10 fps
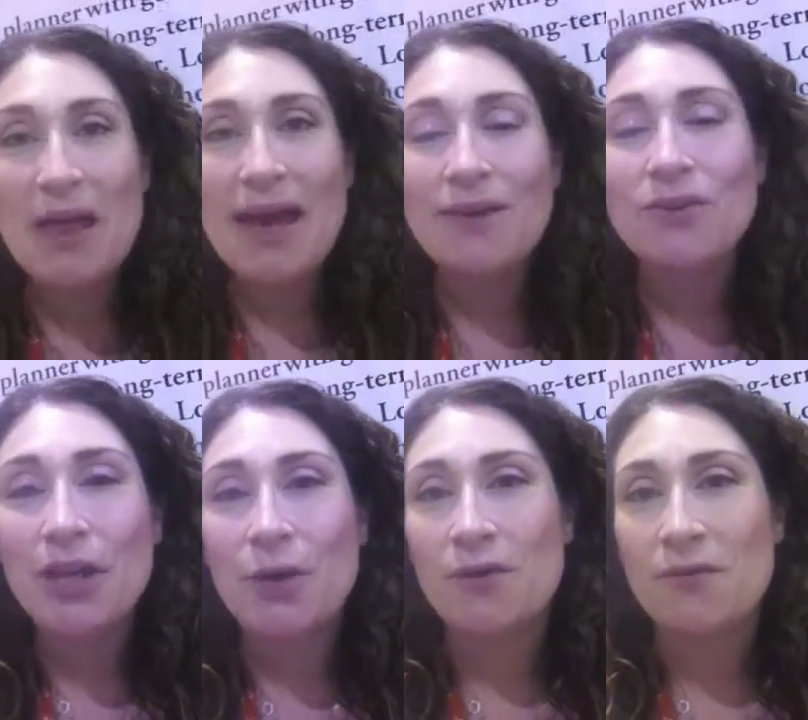I don't
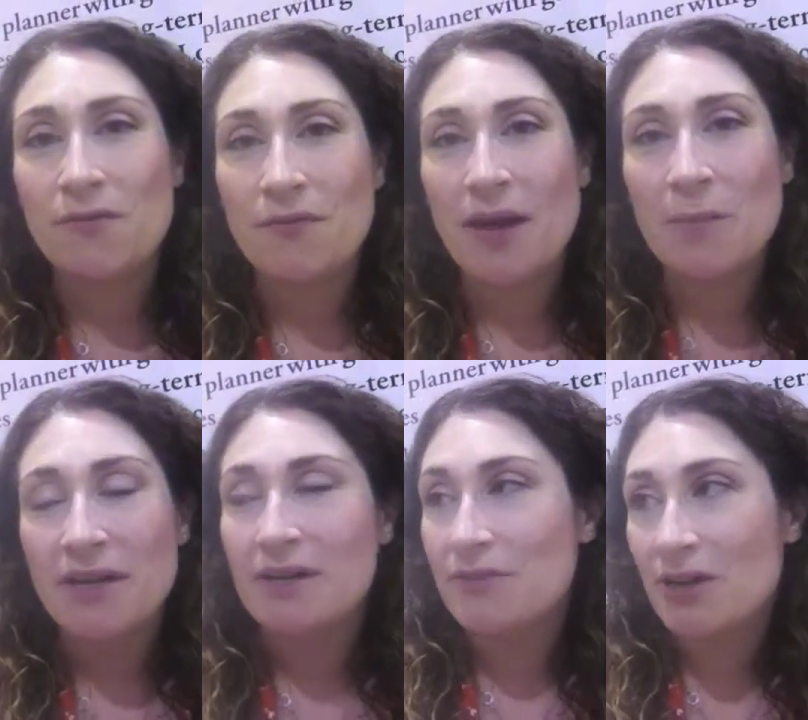know how
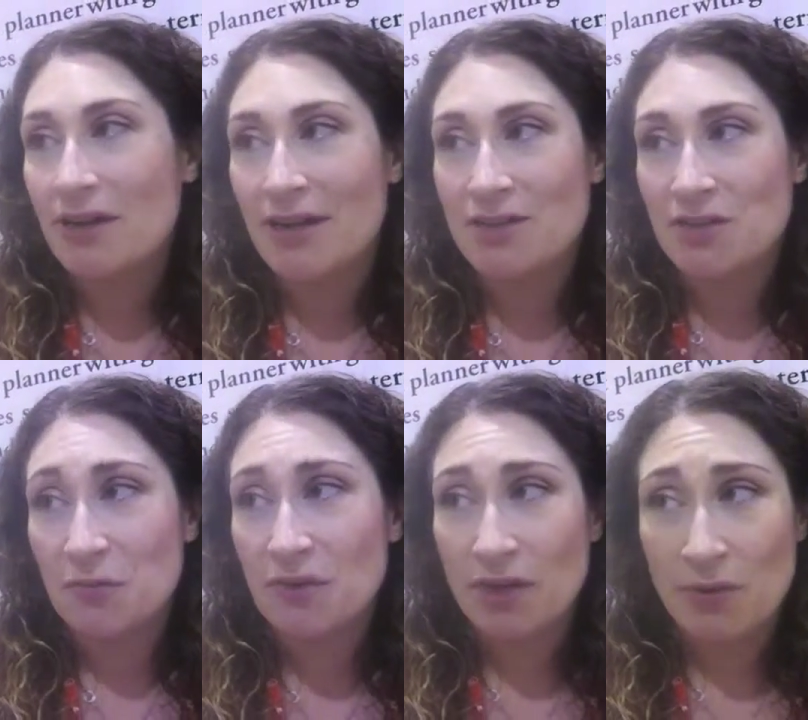many of your audience are
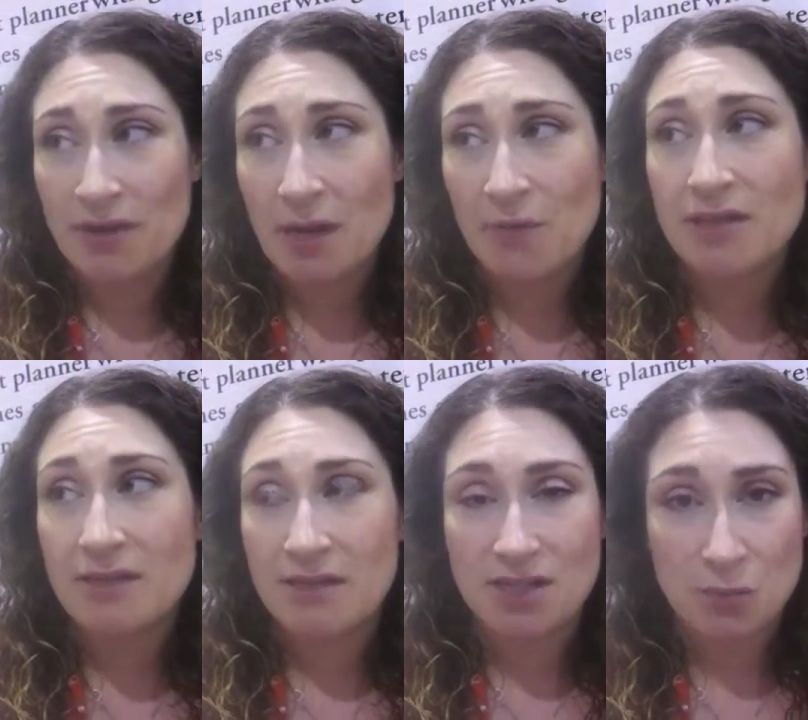familiar with Upright
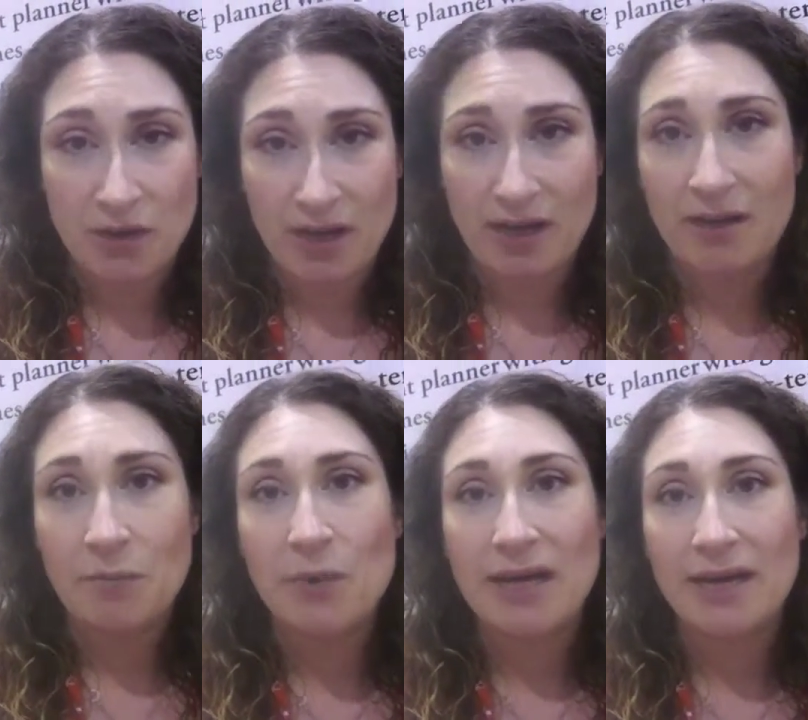Citizens Brigade,
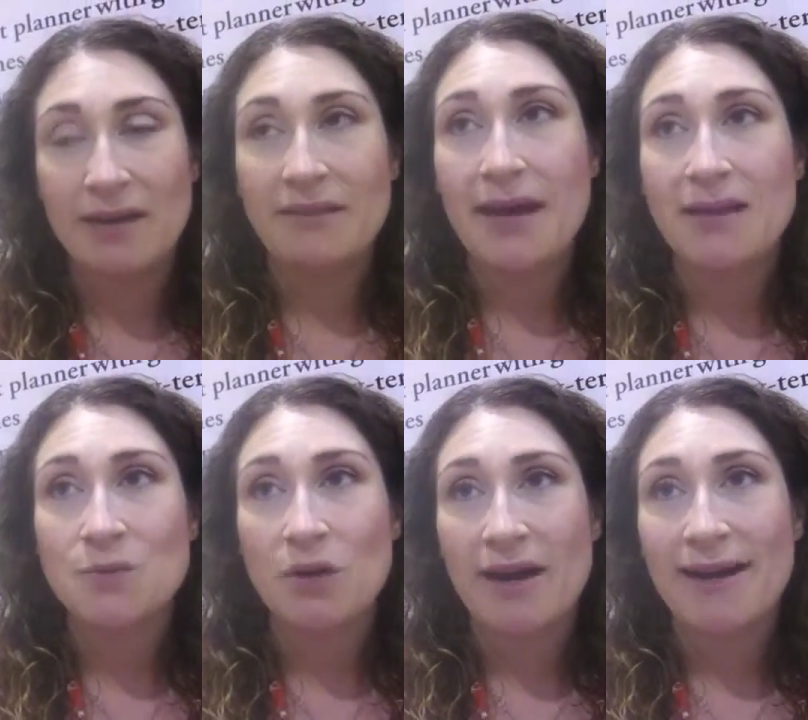but that's
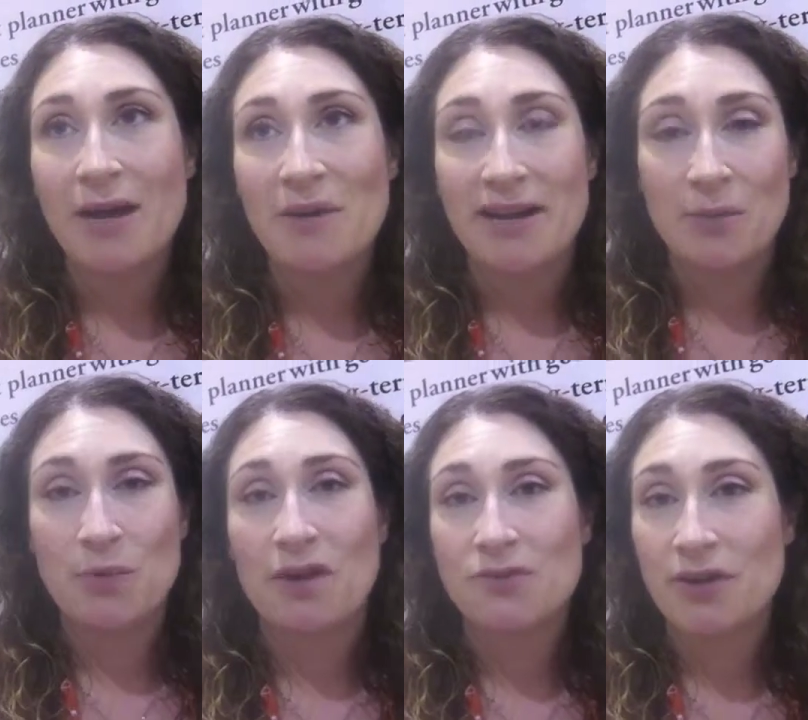where I got my
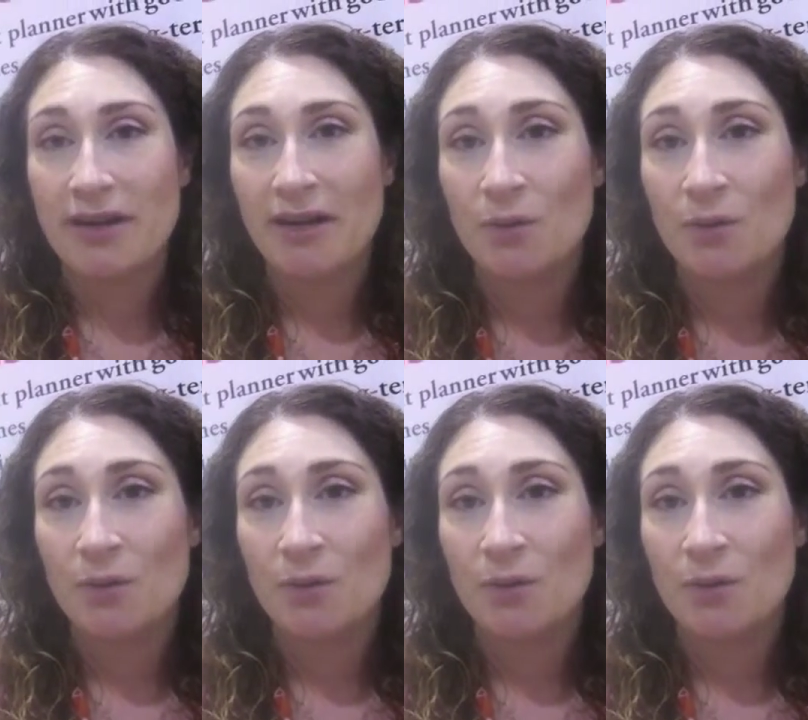improv training.